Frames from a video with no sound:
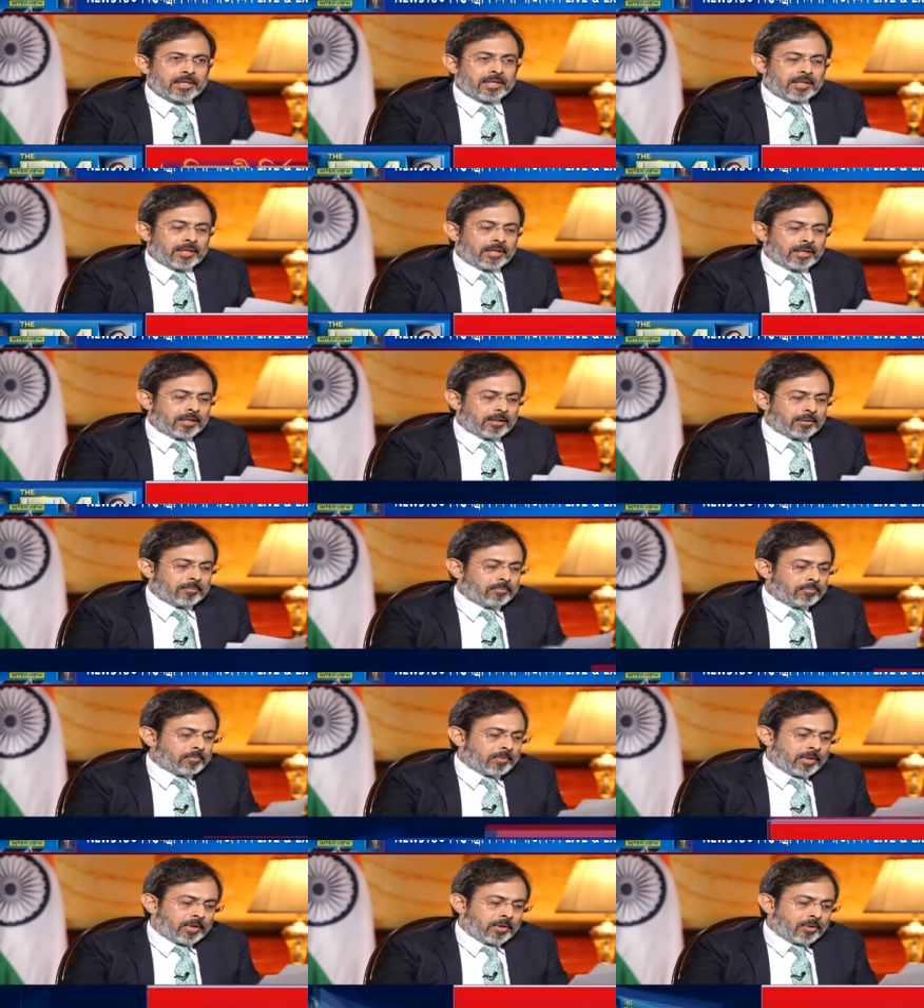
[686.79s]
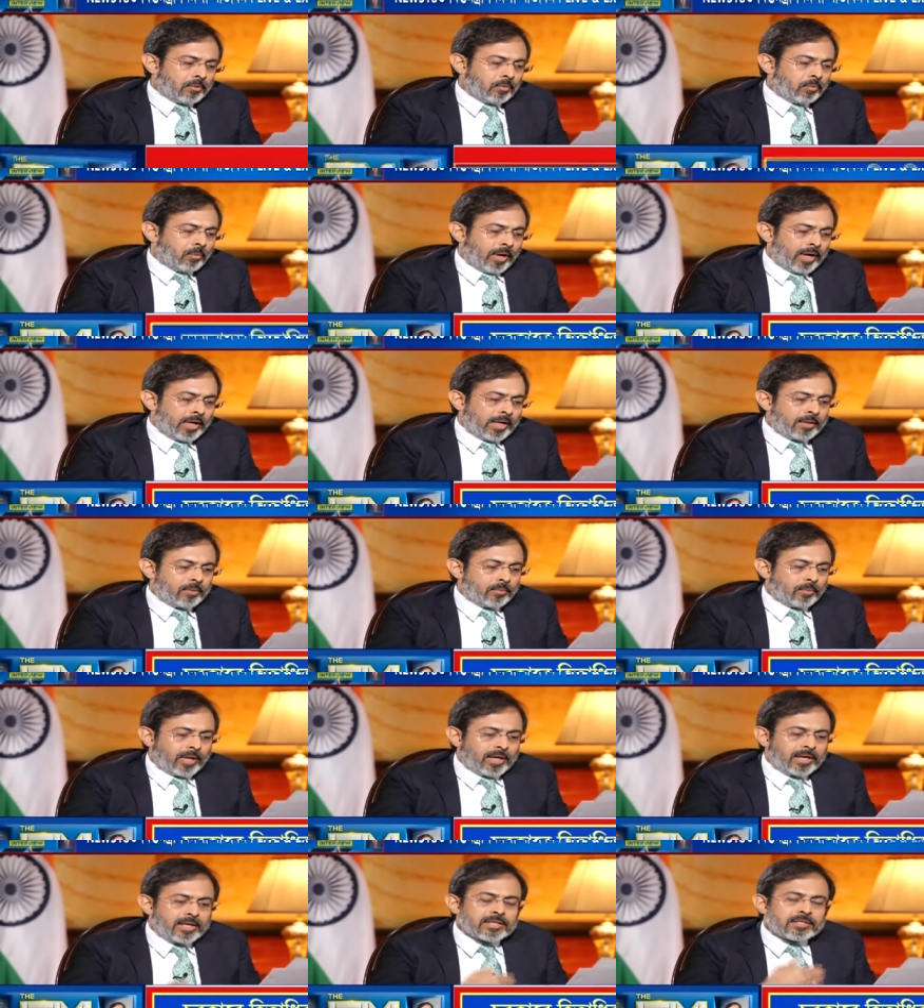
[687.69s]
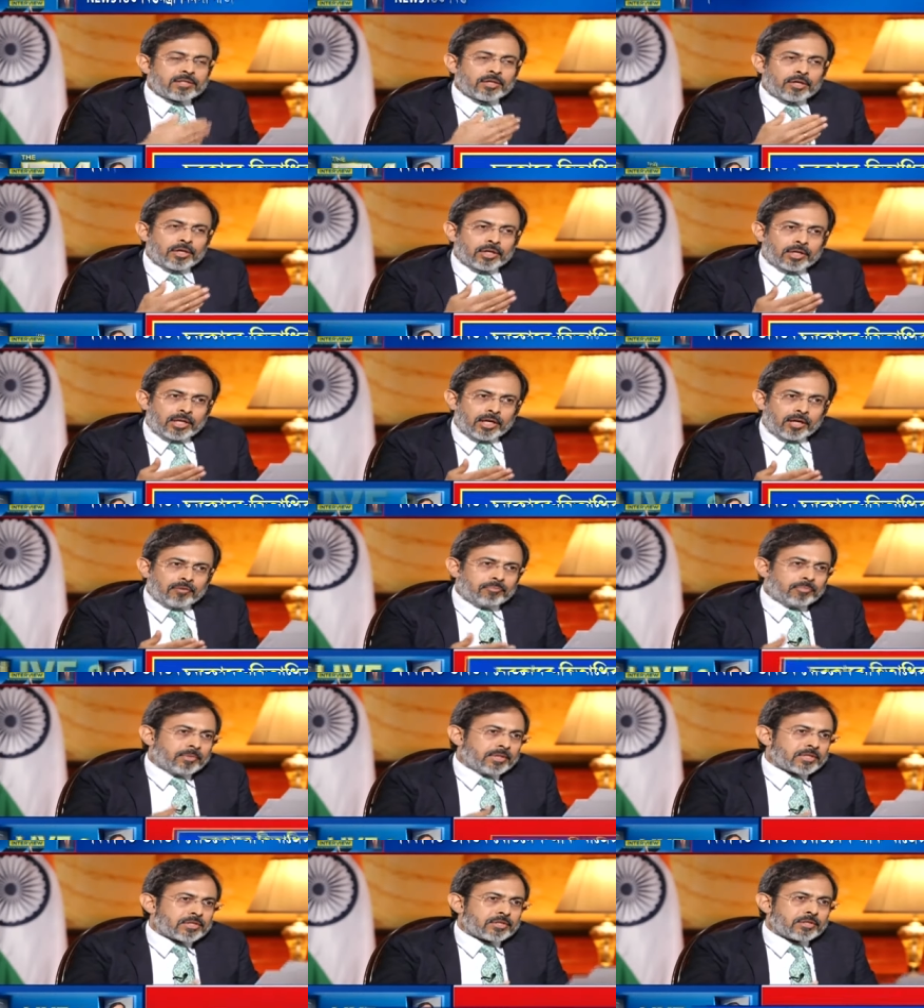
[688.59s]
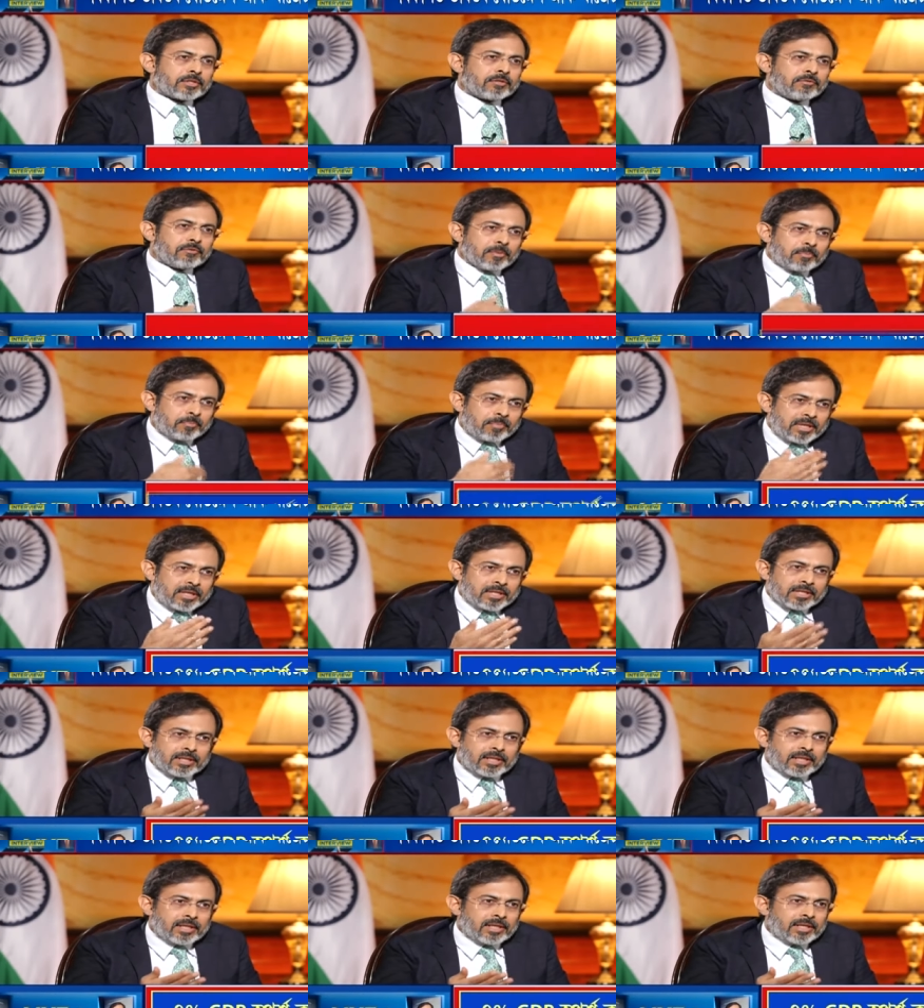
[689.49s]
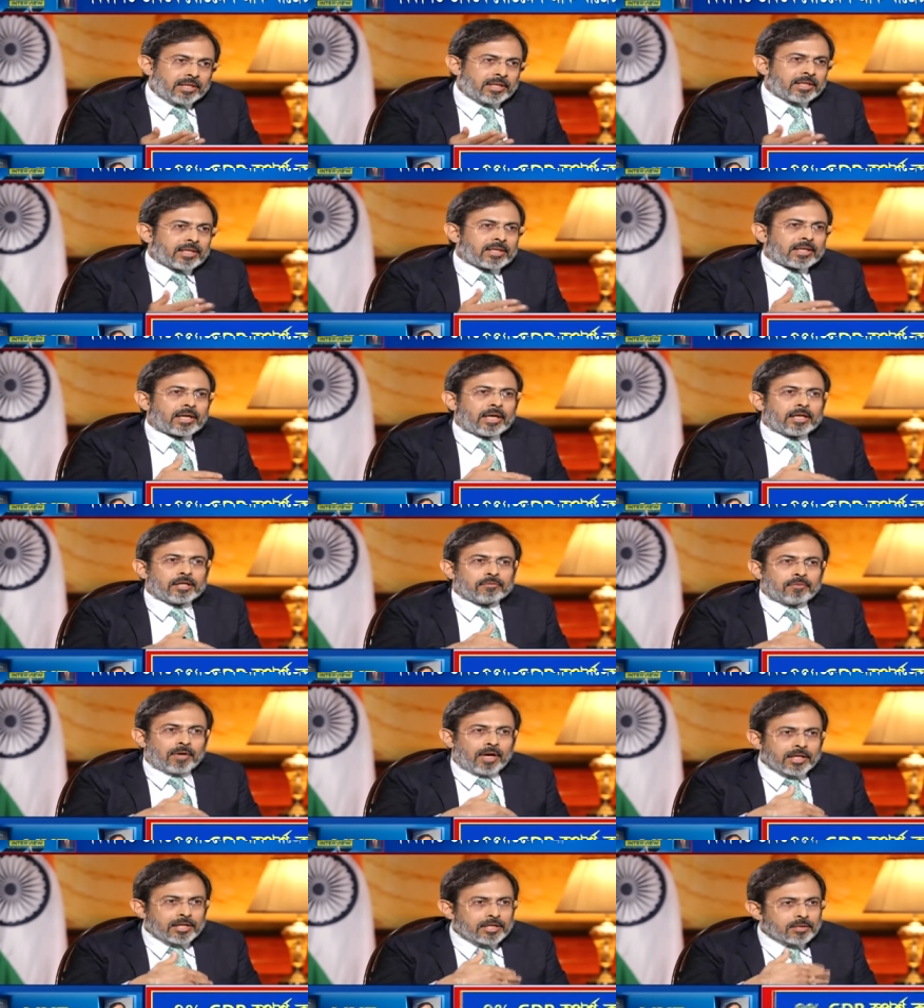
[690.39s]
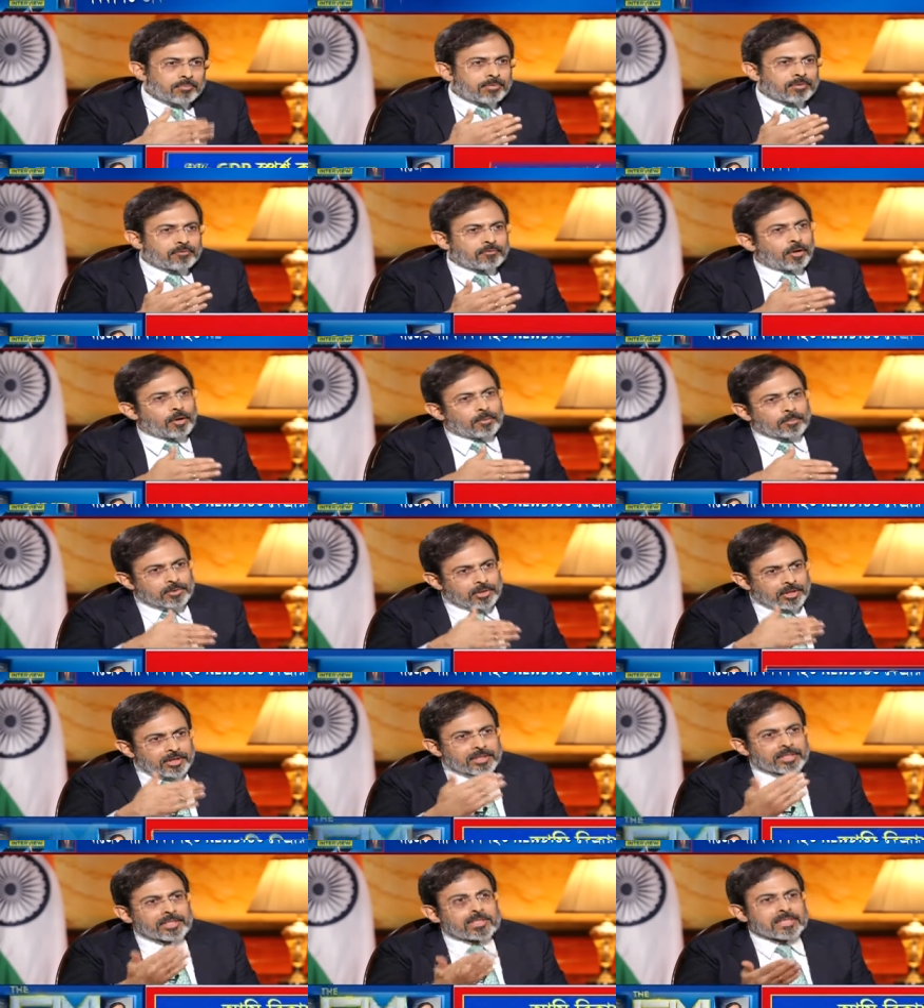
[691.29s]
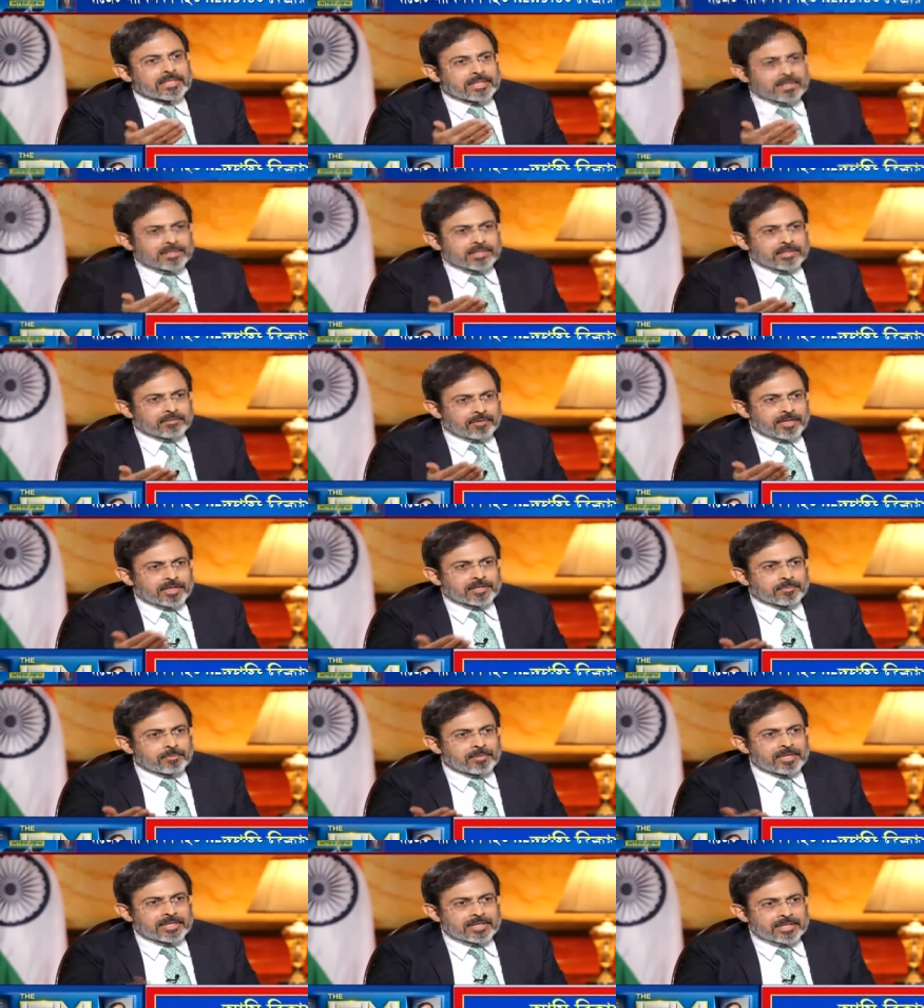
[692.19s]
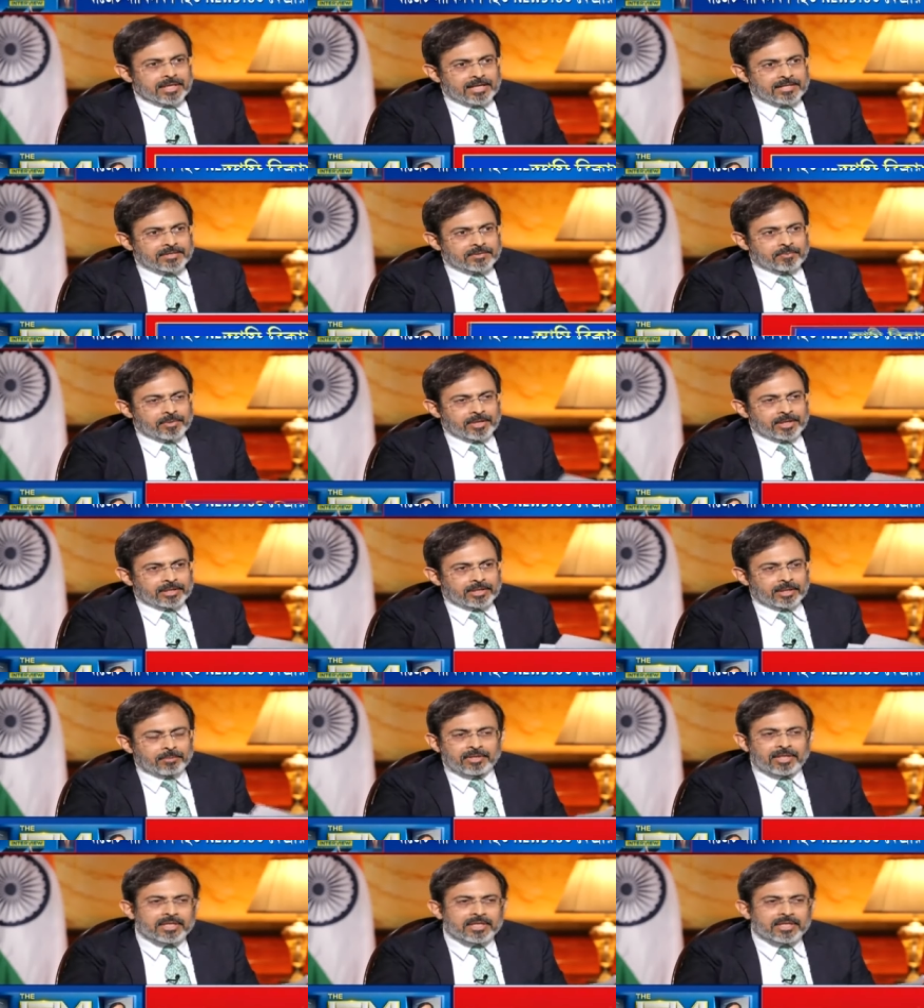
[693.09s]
Uh, why, why has your government sort of repeatedly kind of underperformed on this disinvestment aspect? I mean, is the